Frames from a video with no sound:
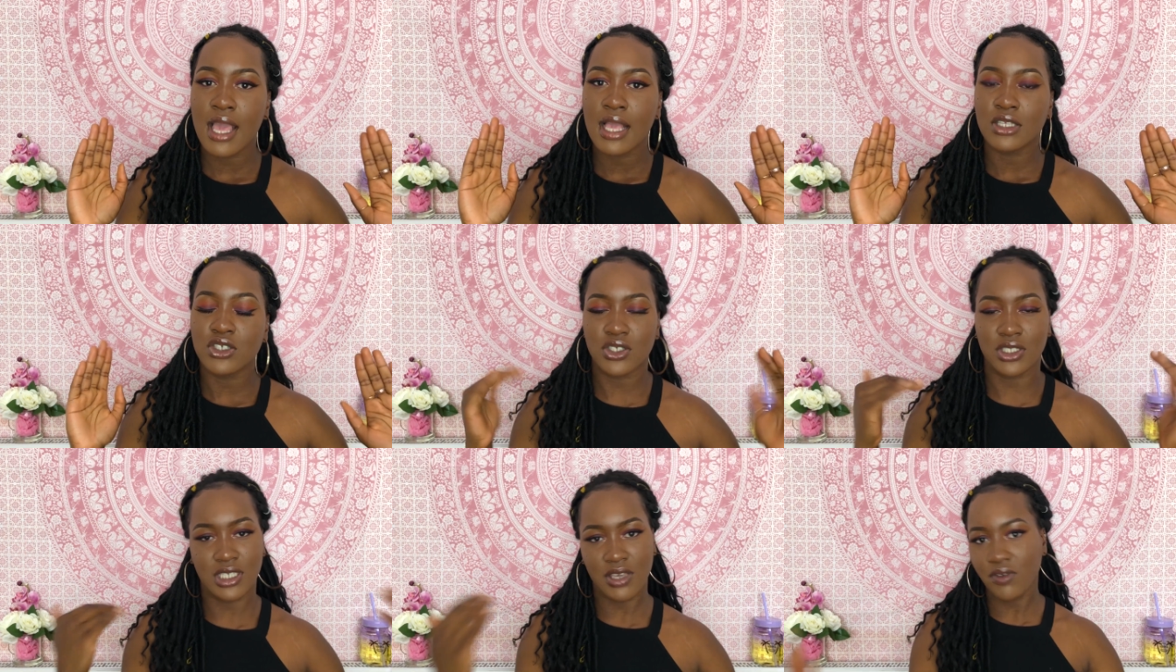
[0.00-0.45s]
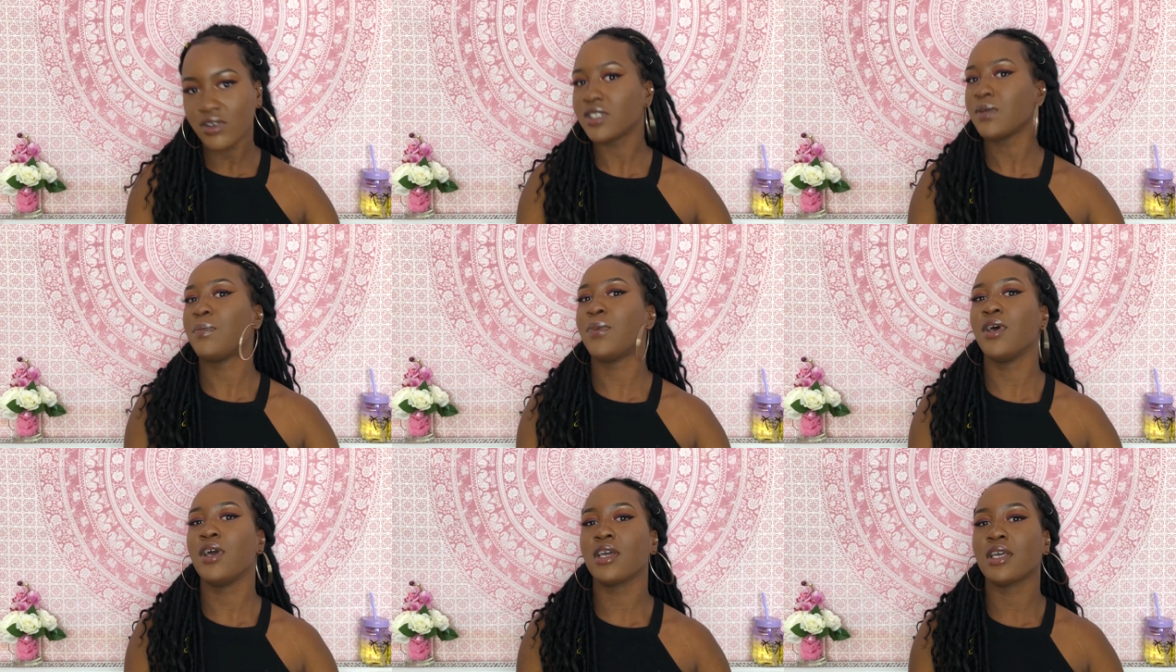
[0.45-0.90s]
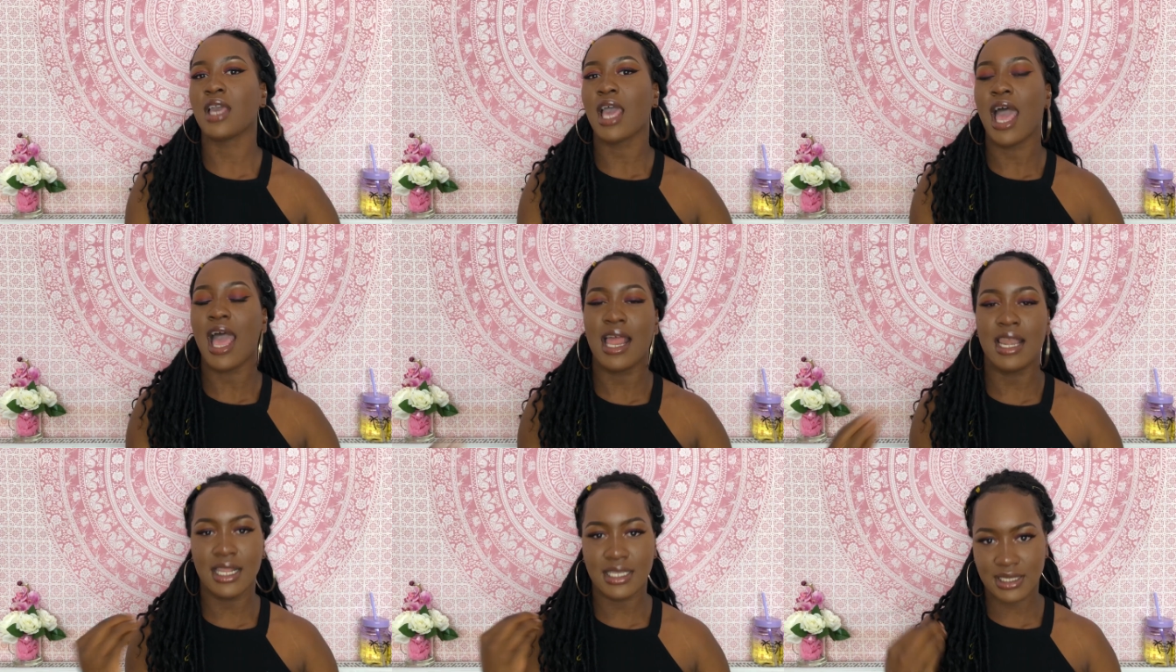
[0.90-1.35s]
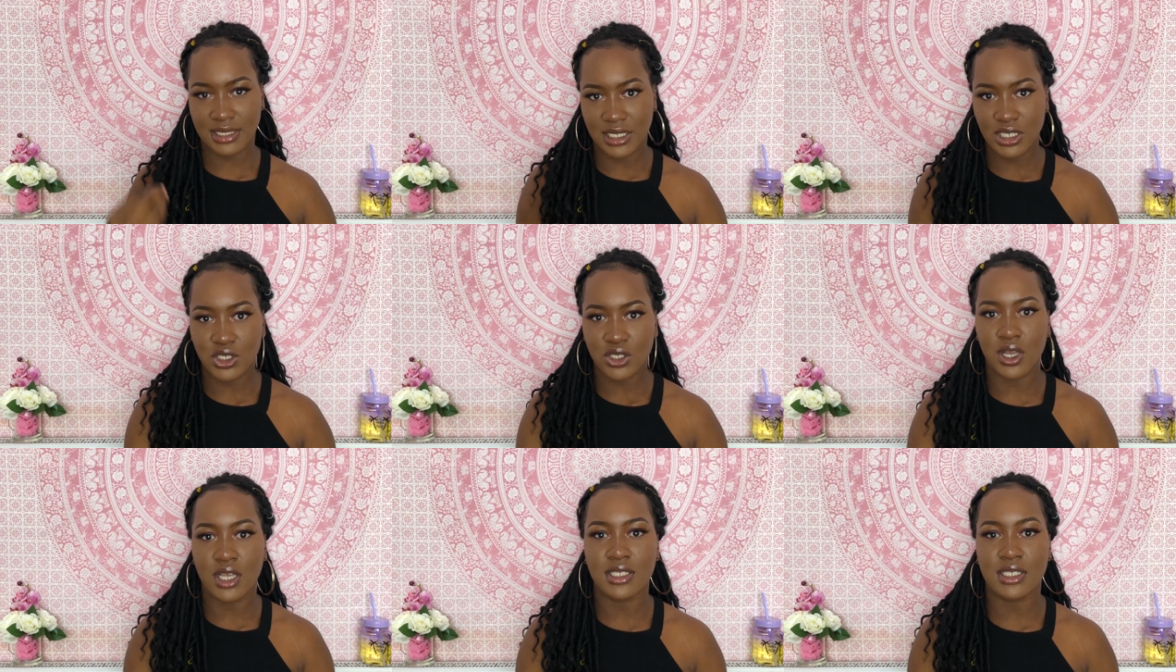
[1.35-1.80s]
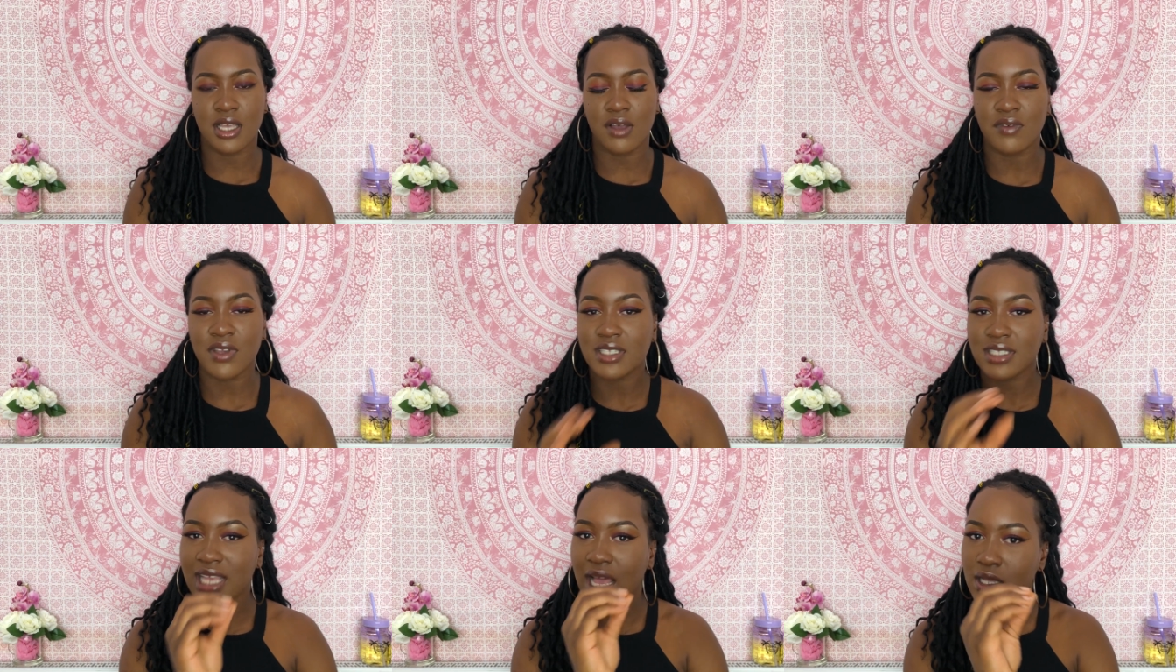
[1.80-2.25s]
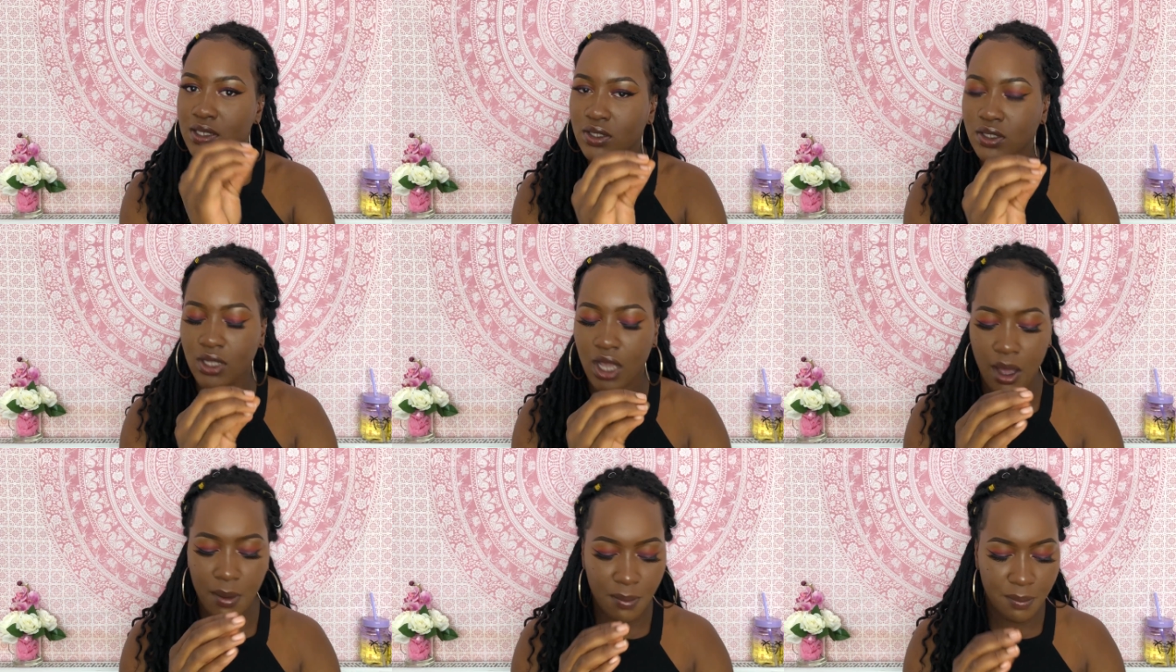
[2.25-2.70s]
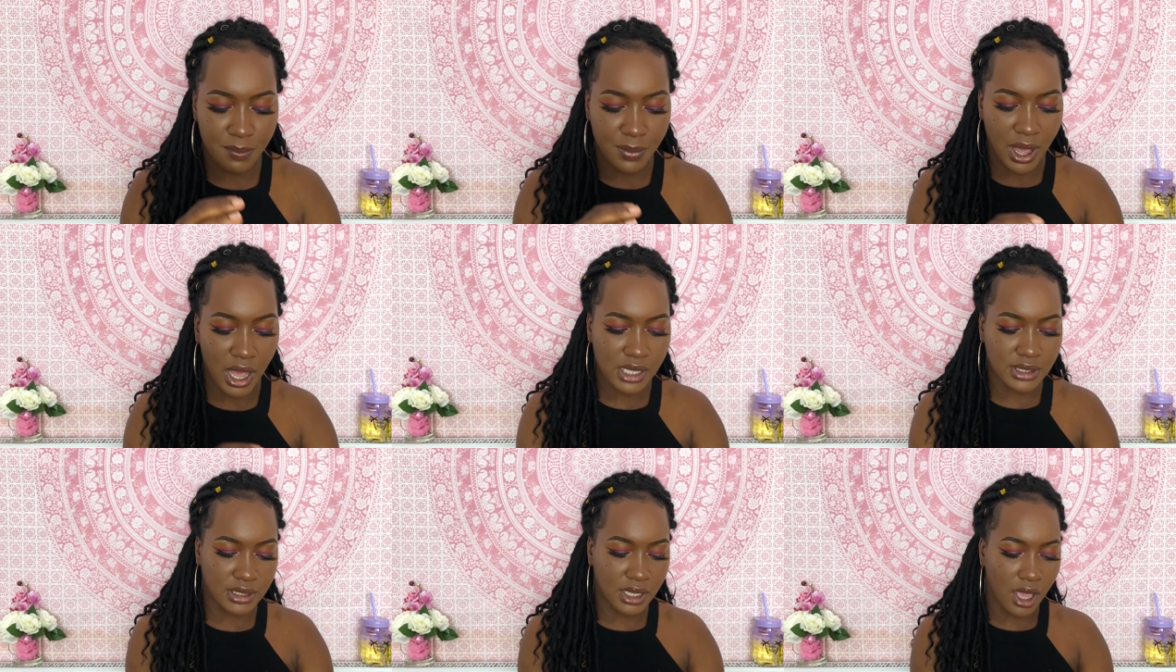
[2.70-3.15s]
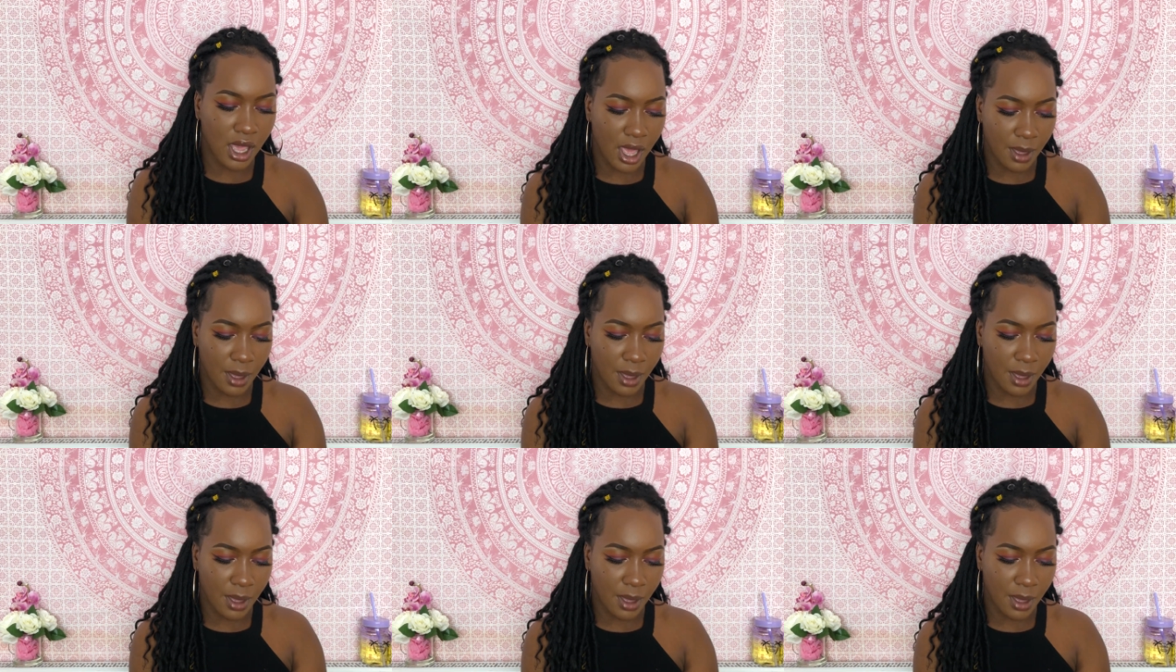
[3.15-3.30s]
just give us a book and let's teach it ourselves. It sounds dumb, but